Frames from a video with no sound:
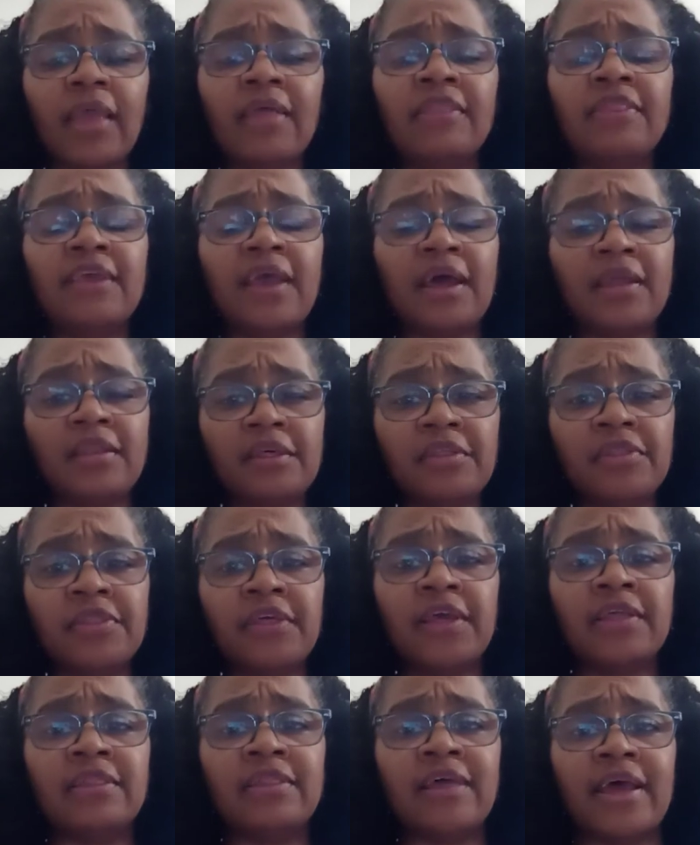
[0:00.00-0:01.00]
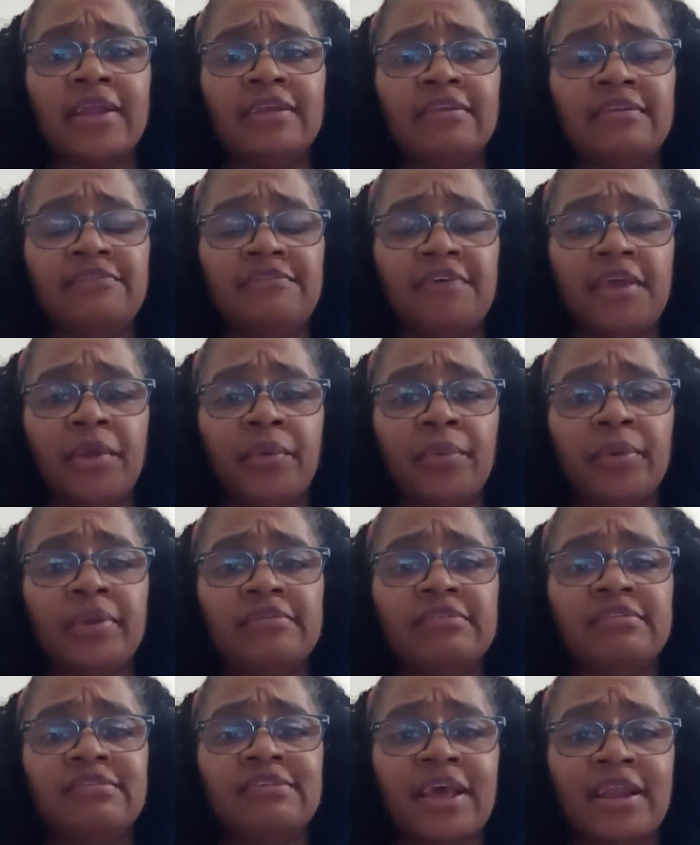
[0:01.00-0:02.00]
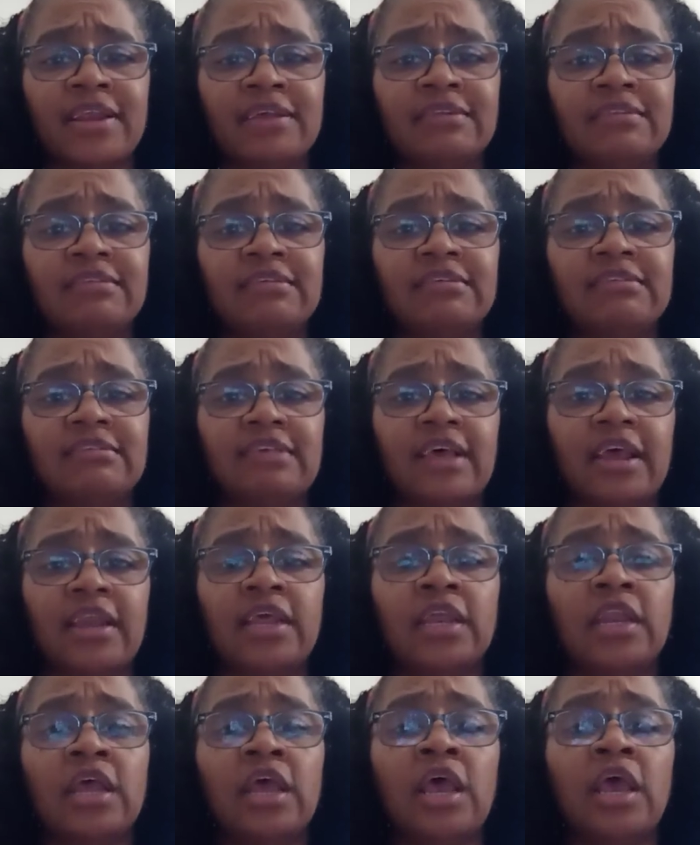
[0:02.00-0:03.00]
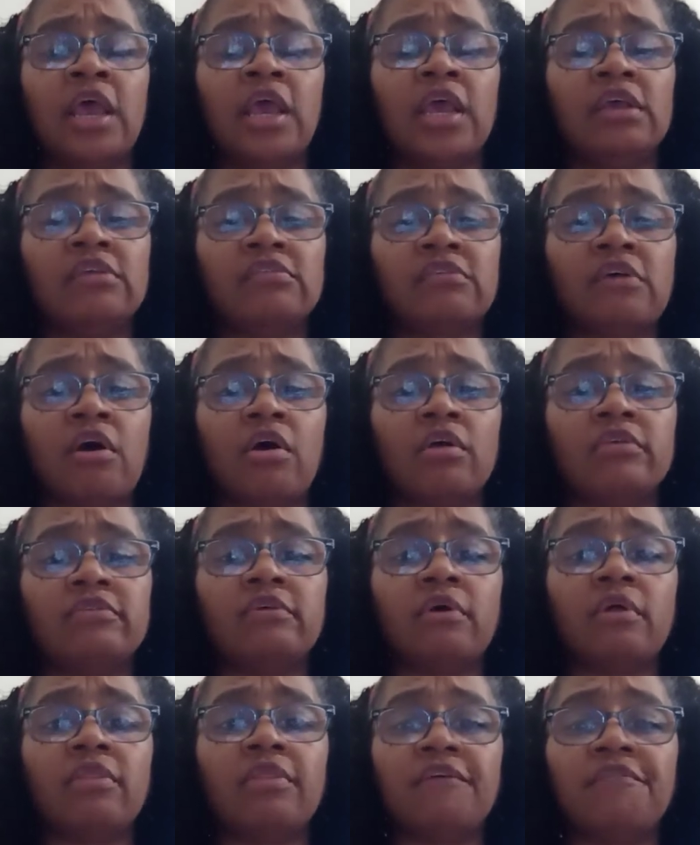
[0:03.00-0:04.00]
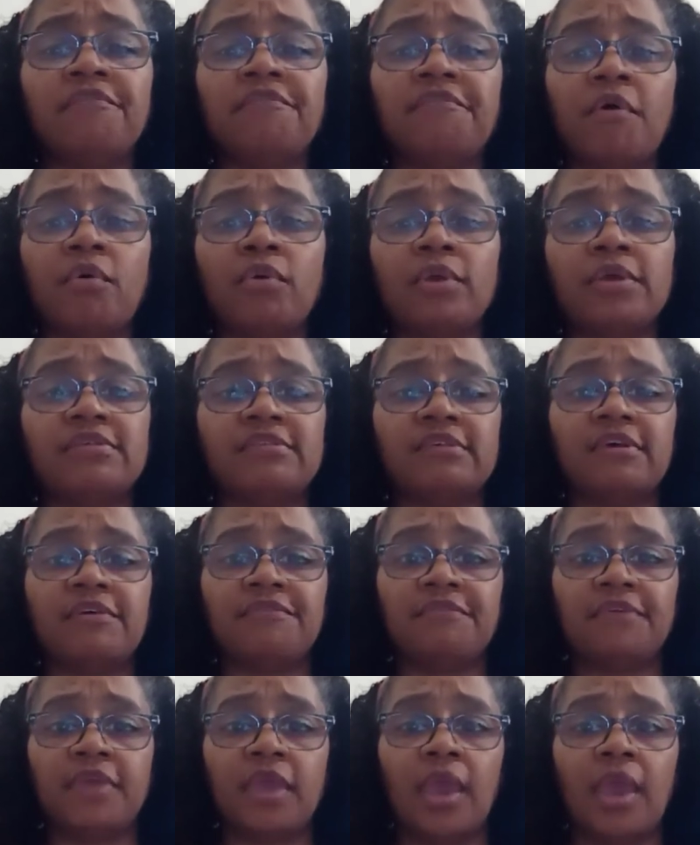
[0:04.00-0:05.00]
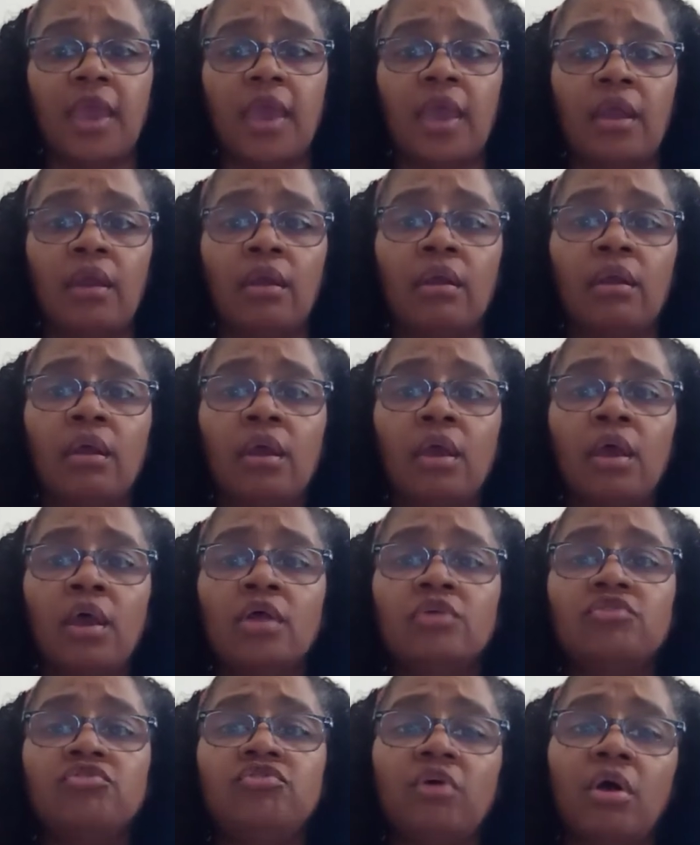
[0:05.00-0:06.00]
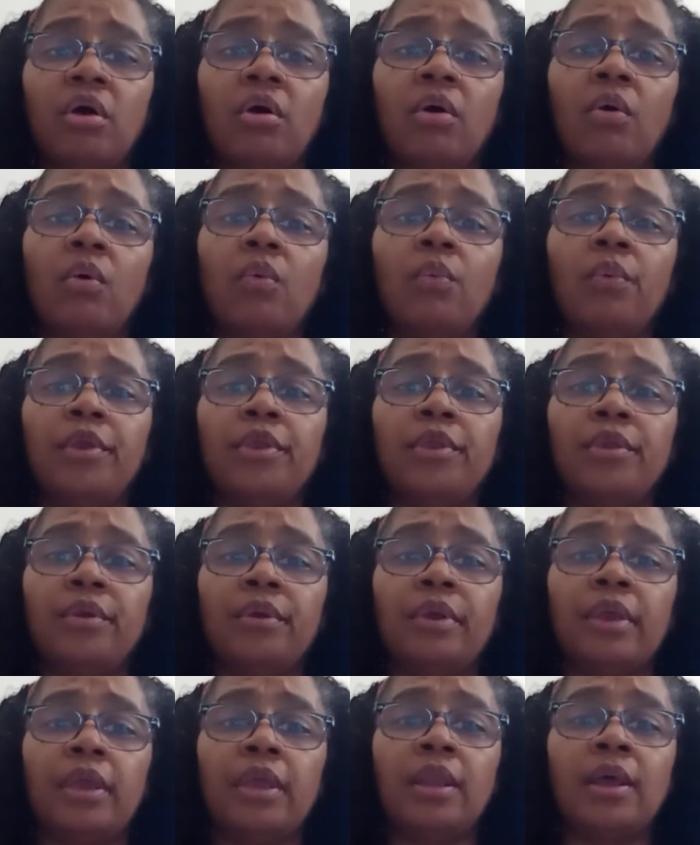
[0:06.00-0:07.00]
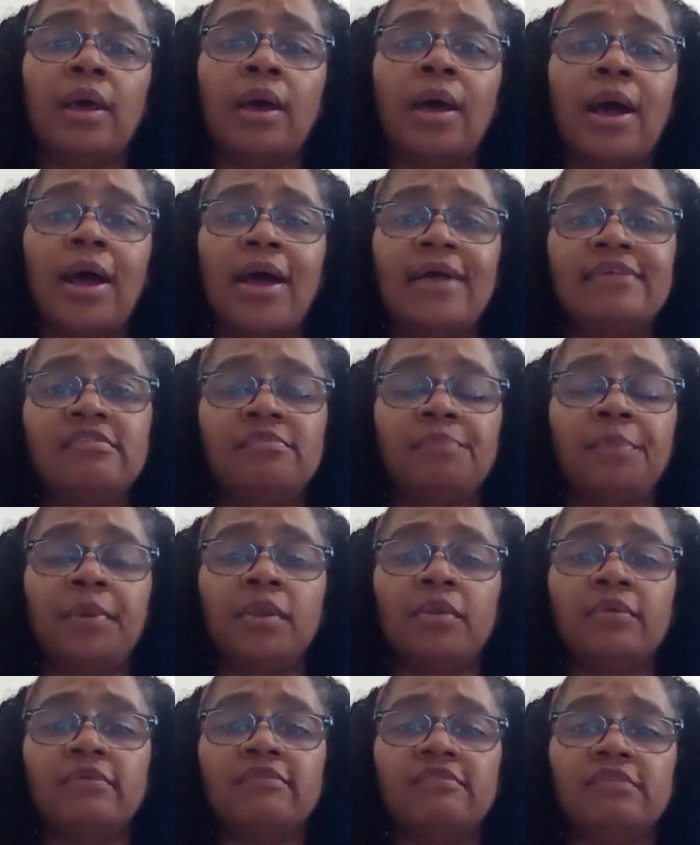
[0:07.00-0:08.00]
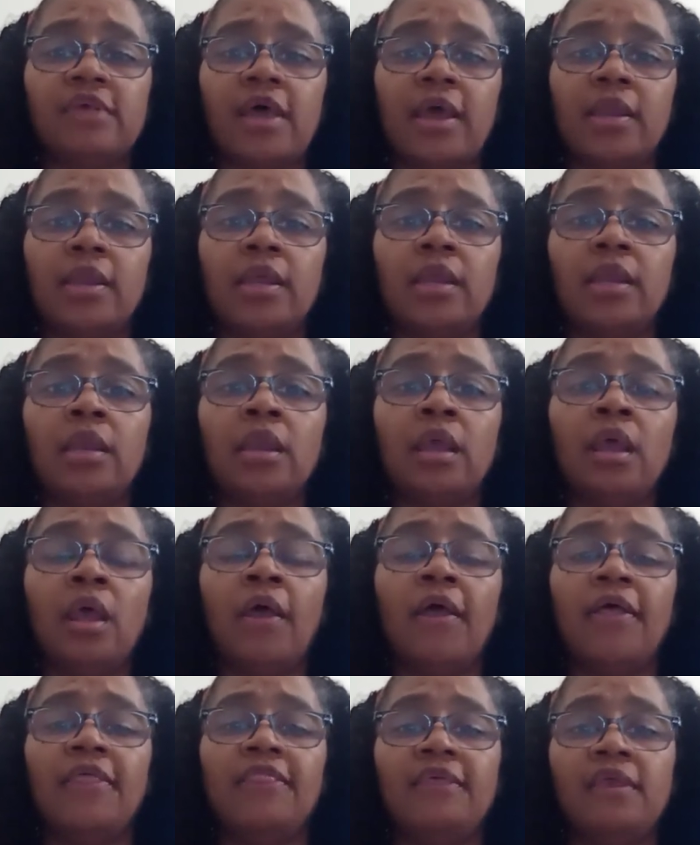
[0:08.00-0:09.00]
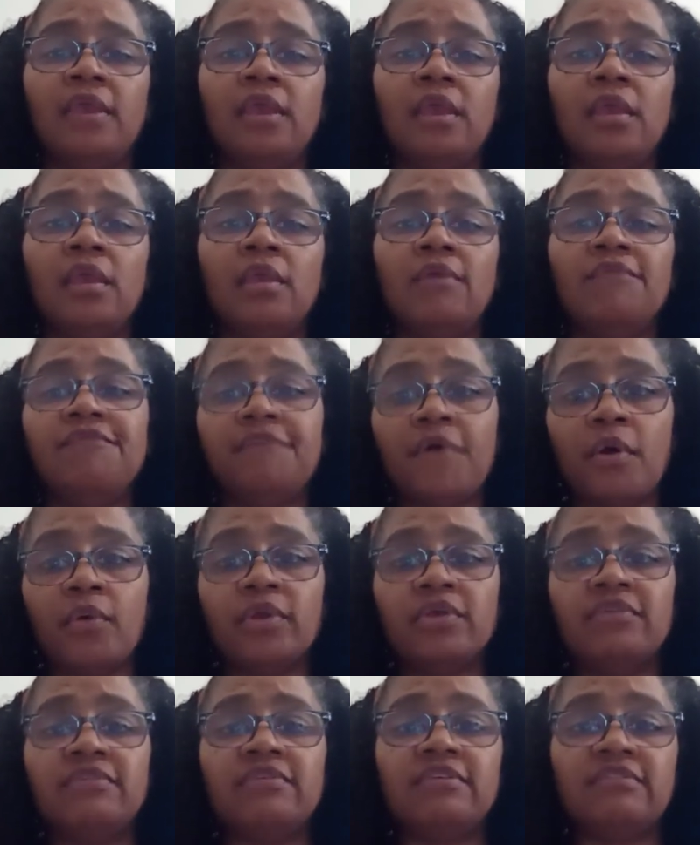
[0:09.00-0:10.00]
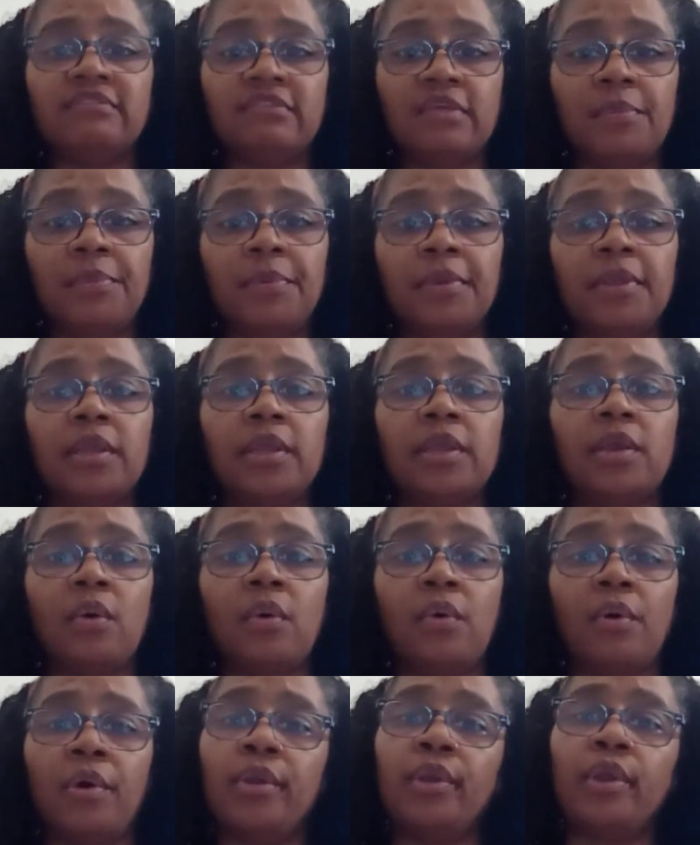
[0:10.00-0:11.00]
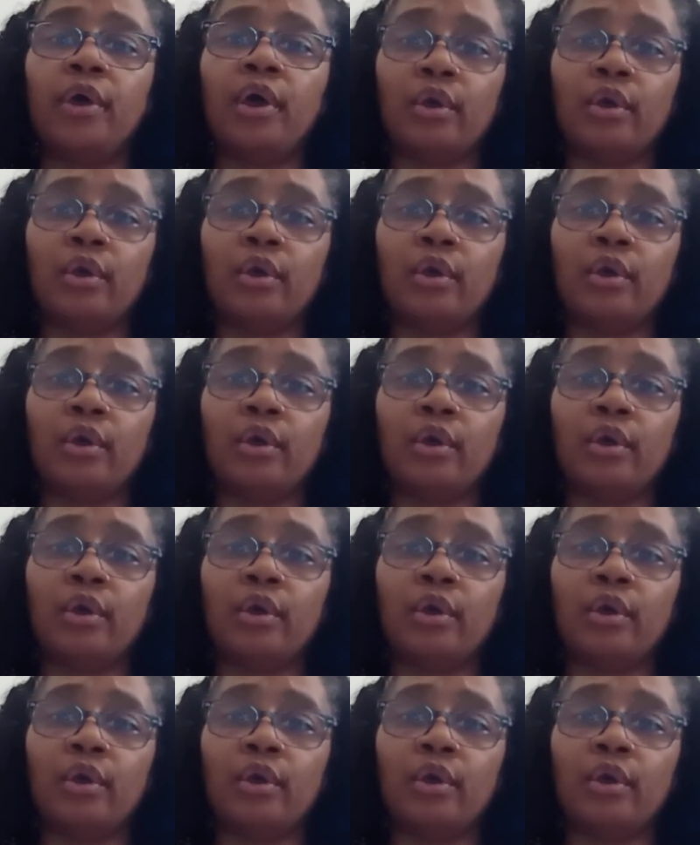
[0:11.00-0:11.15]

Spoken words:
The other thing that varies setting to setting is also the focus of care. So, when you're in a hospital setting, the focus is typically on